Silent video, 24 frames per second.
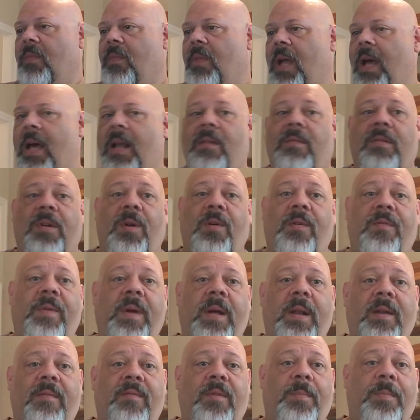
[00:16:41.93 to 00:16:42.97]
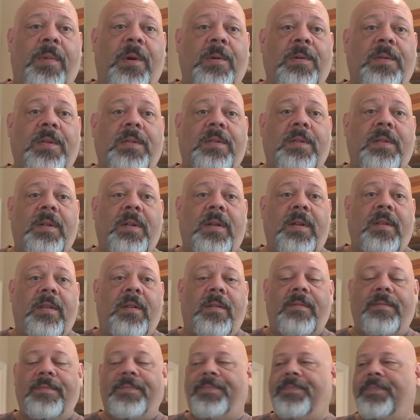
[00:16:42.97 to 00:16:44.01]
I don't know if I'd ever purchase
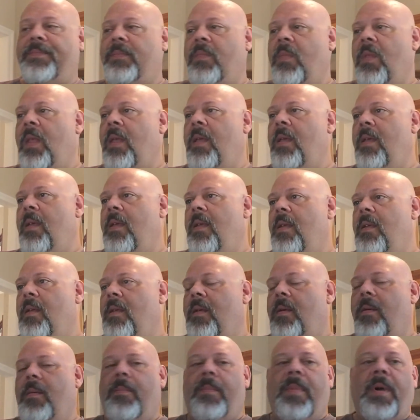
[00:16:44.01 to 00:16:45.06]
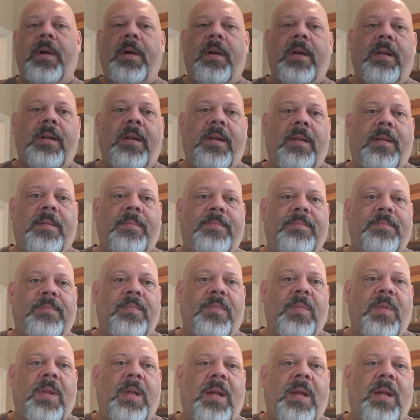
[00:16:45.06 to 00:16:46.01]
another. But I'm